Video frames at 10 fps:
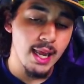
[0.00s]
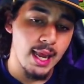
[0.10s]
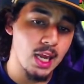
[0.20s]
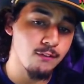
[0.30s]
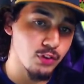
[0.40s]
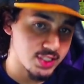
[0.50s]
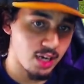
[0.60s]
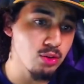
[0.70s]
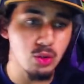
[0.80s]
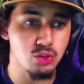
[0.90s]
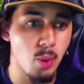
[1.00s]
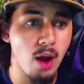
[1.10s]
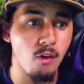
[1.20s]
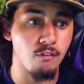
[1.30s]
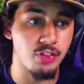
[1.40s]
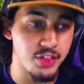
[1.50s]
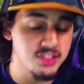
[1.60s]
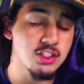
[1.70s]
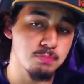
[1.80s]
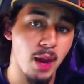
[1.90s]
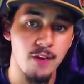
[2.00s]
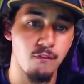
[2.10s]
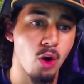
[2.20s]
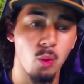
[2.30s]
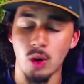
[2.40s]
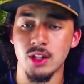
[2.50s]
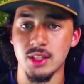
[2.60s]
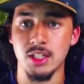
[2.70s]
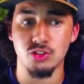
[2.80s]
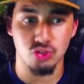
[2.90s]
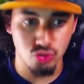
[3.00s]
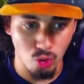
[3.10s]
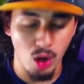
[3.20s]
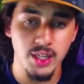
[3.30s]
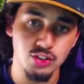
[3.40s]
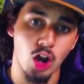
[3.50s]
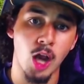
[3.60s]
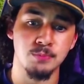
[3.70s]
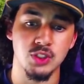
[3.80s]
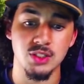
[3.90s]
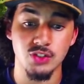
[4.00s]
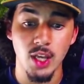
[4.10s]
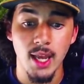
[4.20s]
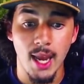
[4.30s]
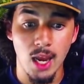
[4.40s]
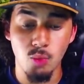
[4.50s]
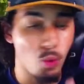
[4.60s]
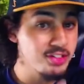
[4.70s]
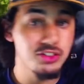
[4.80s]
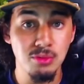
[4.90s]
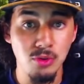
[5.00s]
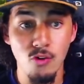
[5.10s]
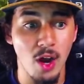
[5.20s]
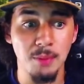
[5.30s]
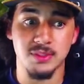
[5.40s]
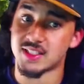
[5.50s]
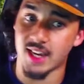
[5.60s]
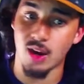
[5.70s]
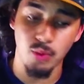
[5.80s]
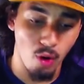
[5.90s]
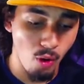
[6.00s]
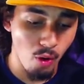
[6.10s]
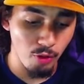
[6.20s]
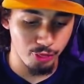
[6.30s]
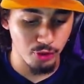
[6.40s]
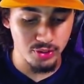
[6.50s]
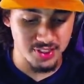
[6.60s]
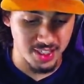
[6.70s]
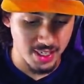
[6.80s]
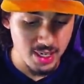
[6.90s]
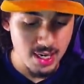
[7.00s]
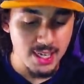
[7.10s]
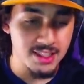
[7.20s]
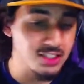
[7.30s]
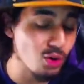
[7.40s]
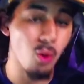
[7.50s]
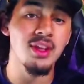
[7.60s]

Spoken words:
and for Town Hall 12, this is by far one of the strongest options. And once you move up to Town Hall 13, this only